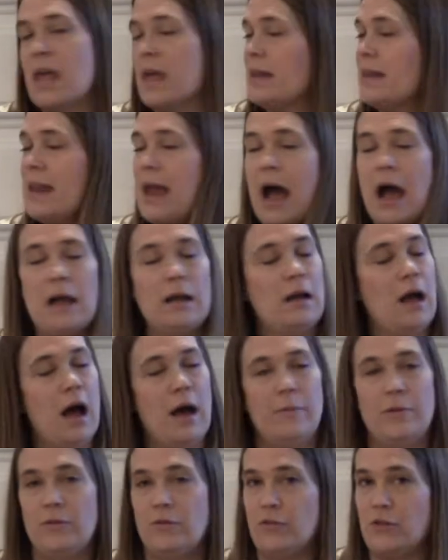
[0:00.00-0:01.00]
Not
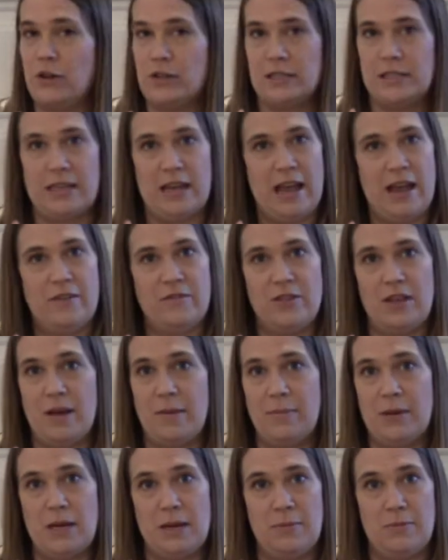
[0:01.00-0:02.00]
common for us to have
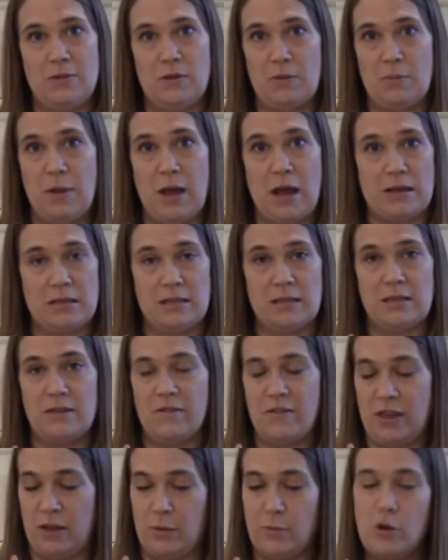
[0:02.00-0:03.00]
that many deposits
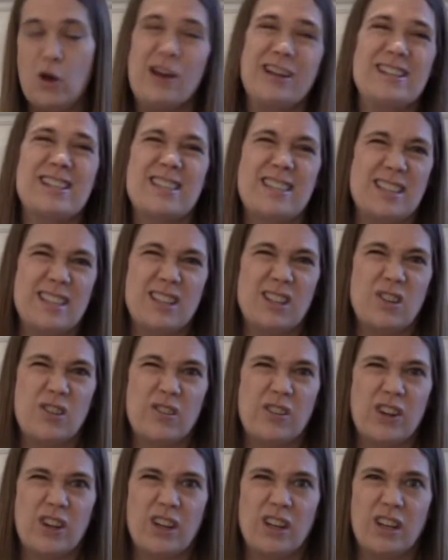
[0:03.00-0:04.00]
available. I just didn't do a
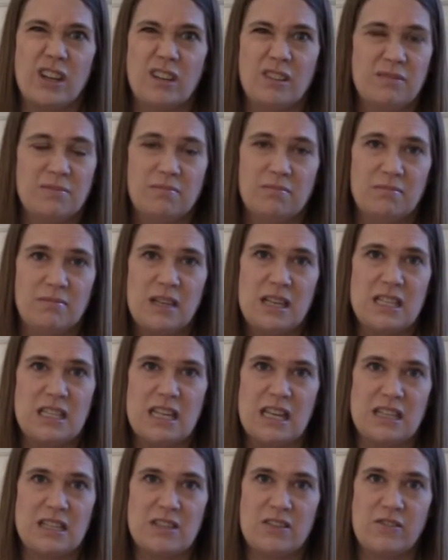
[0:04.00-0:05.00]
very
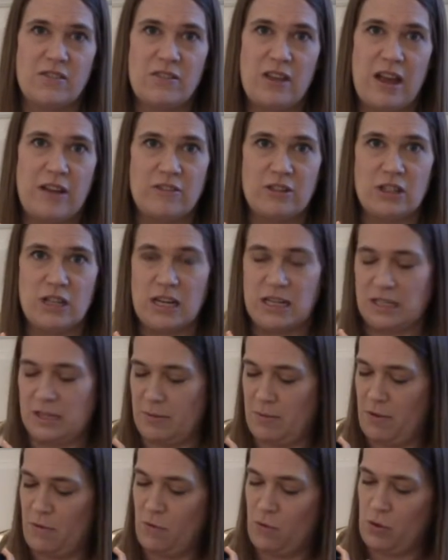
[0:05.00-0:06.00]
intensive
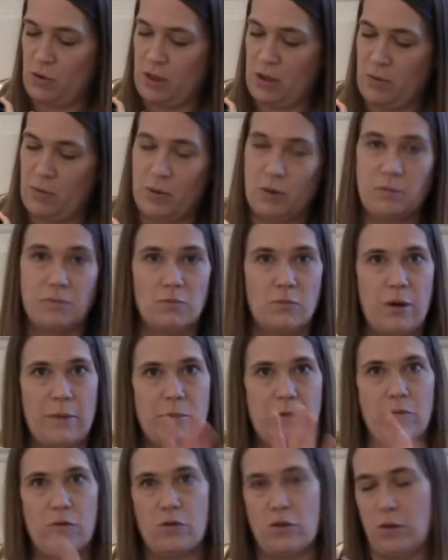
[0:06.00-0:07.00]
advertising right
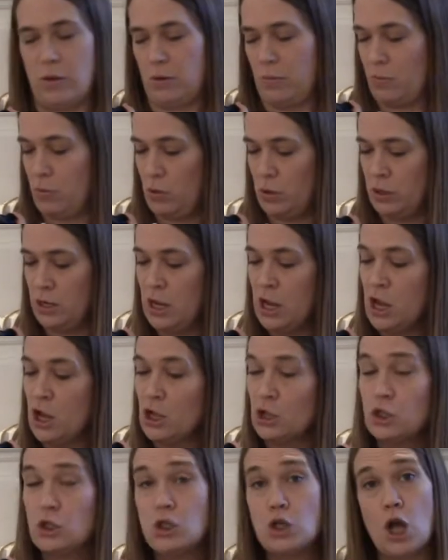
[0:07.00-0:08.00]
before they were born.
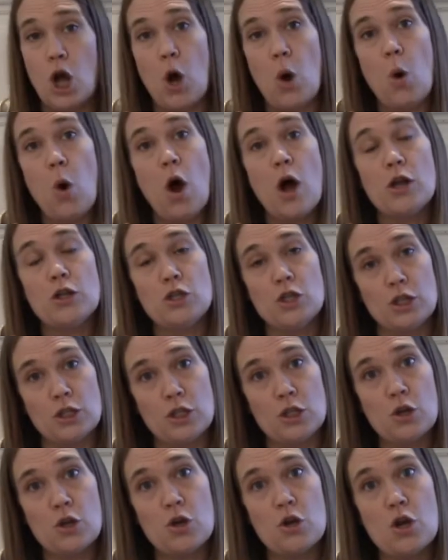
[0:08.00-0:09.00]
So
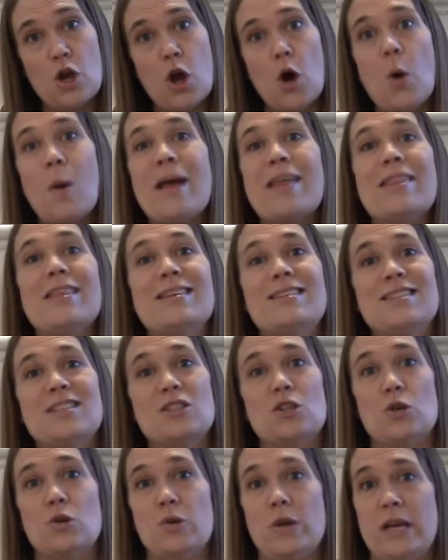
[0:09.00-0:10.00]
just so you know, this
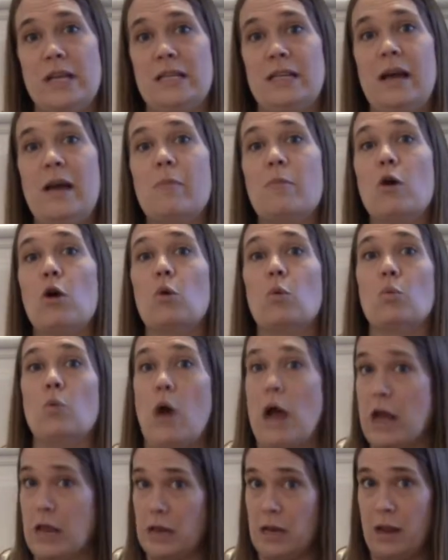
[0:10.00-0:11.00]
is a great time to
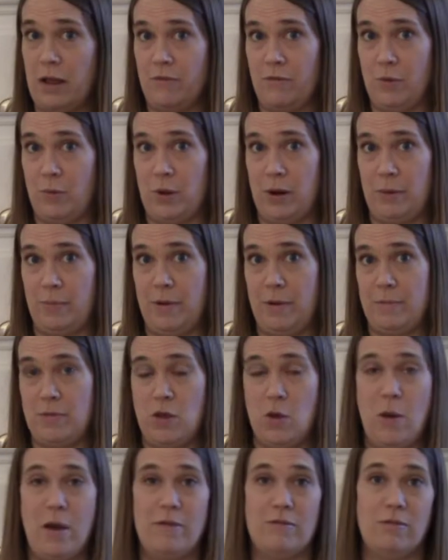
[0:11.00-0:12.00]
run if you want a puppy.
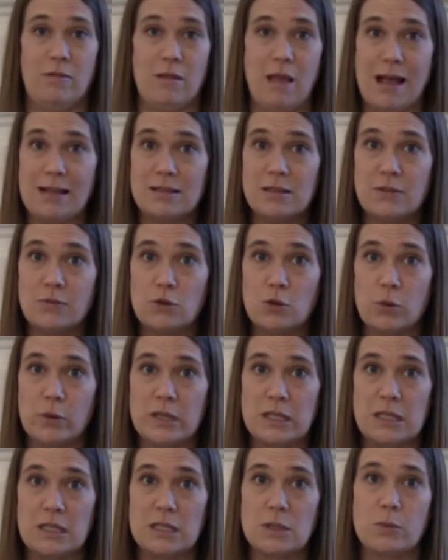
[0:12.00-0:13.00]
You have lots of
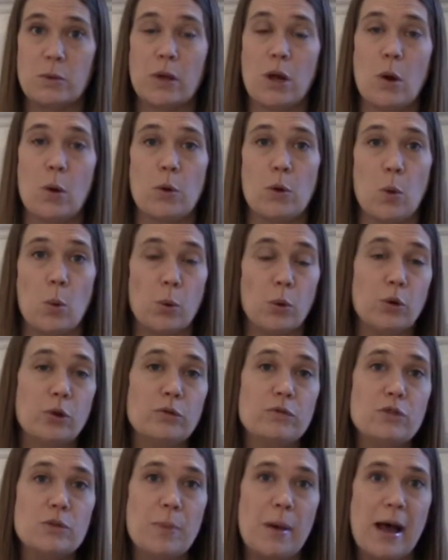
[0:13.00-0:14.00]
choices. We go in order
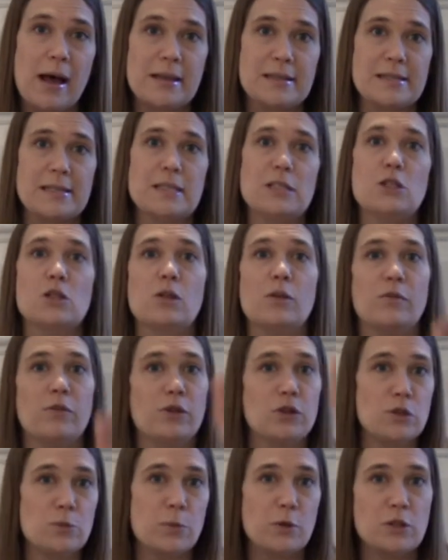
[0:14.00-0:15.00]
of deposit, so the
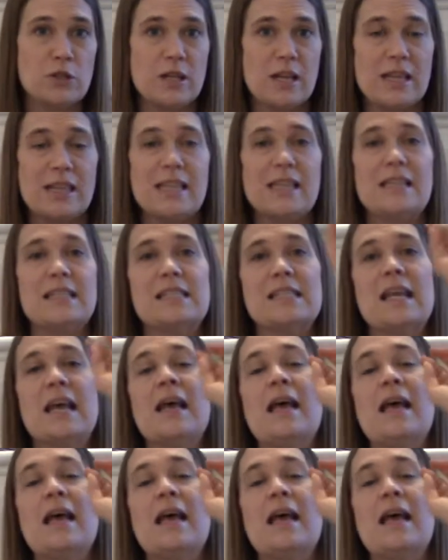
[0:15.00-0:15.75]
first person on the list